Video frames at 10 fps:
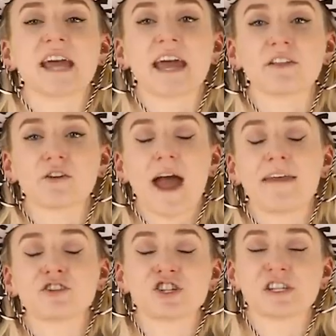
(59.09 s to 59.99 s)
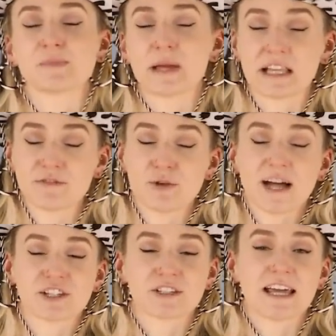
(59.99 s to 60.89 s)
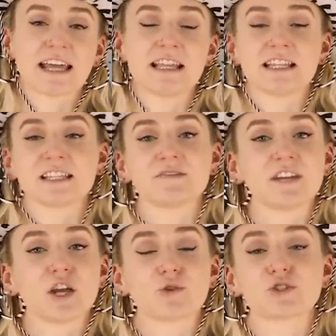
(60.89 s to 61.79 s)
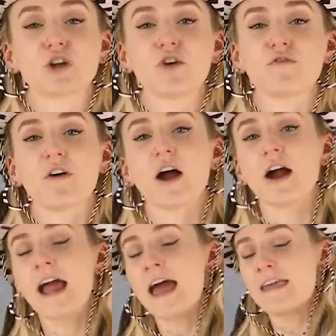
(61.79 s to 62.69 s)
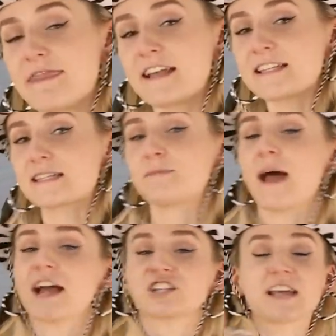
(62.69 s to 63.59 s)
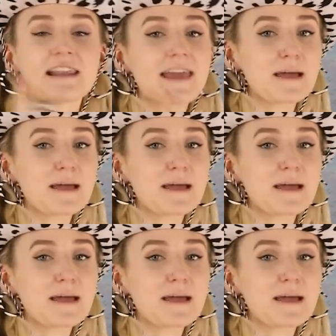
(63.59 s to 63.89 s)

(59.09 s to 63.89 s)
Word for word: Taylor Energy Spill. If you guys are liking this video so far, then smash that